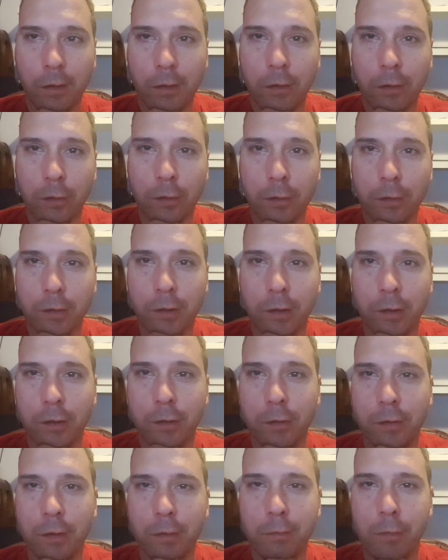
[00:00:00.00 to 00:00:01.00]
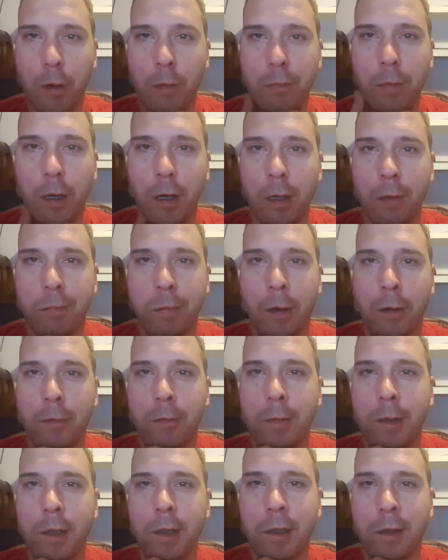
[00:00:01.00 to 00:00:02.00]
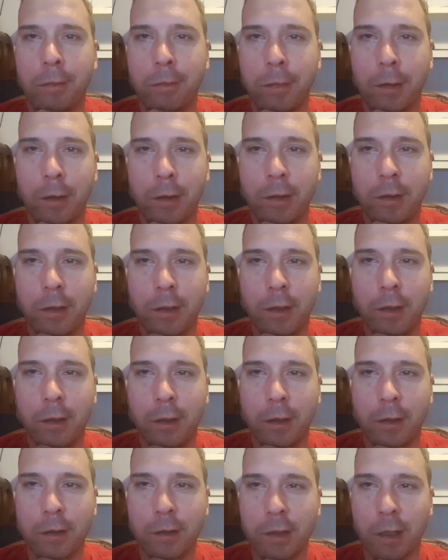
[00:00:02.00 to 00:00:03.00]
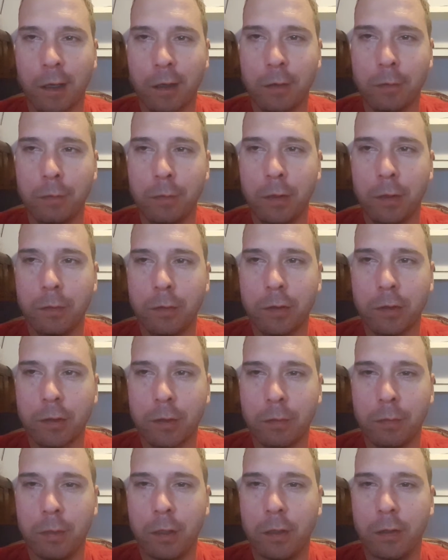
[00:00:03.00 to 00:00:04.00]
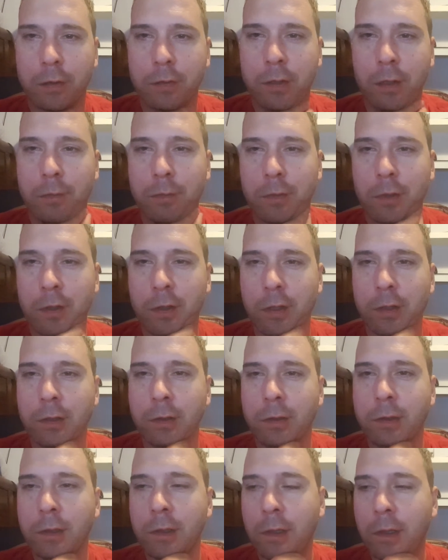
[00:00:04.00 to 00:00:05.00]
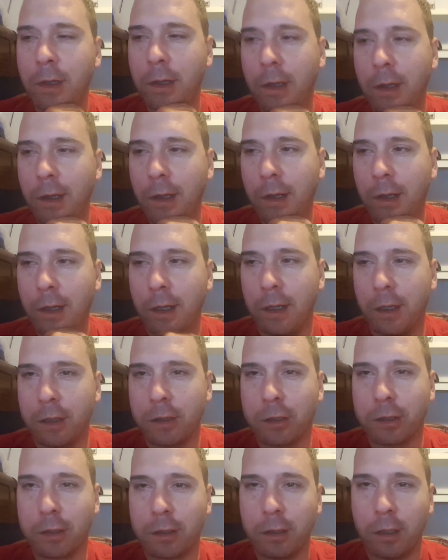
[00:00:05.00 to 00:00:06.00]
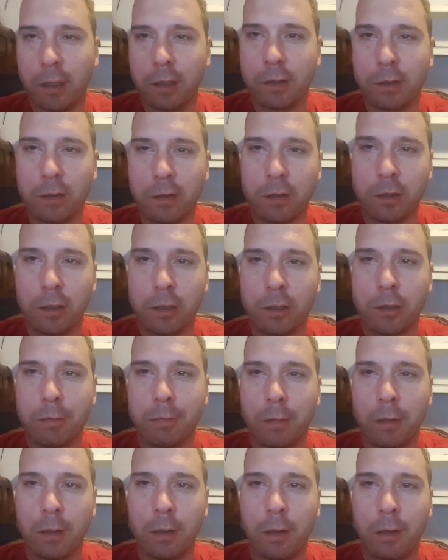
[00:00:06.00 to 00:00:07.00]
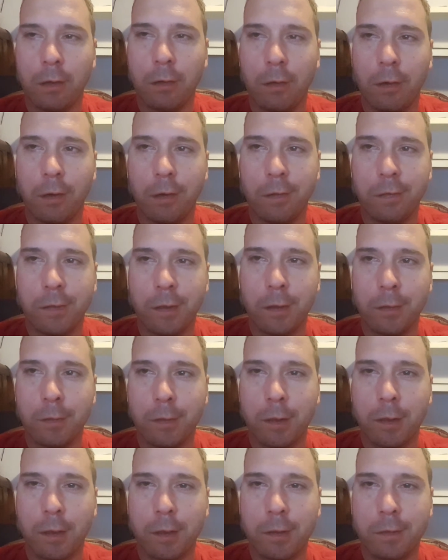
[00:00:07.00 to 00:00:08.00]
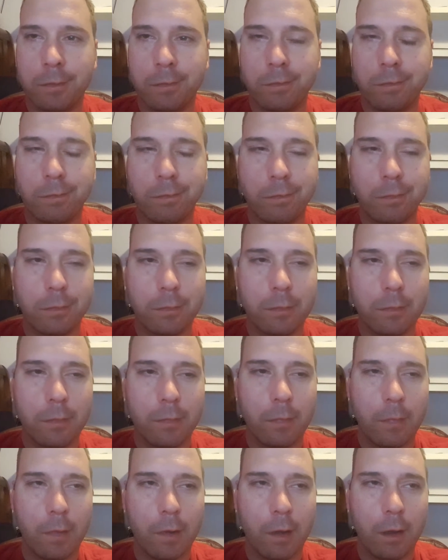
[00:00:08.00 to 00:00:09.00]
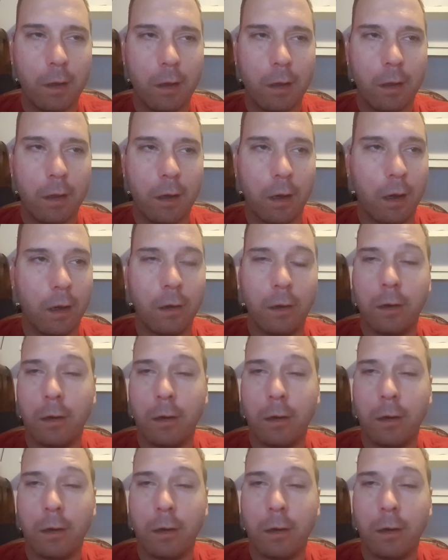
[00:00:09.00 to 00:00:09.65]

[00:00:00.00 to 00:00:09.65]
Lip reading: don't know what to do. Think about buying a pedal bike, but because that could be just a bit of something to do. Exercise and such, but I don't know if I want to. I don't